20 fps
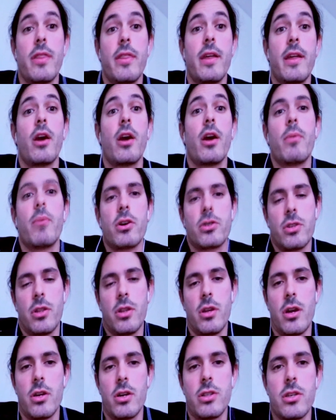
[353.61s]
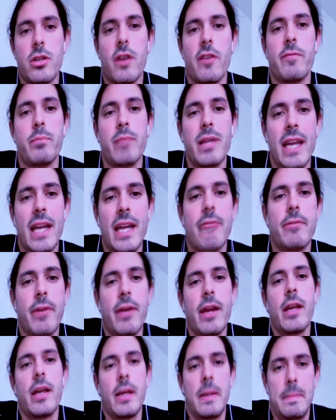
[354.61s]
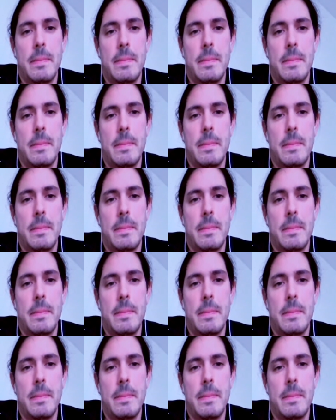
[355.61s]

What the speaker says: bare martial arts of blade fighting.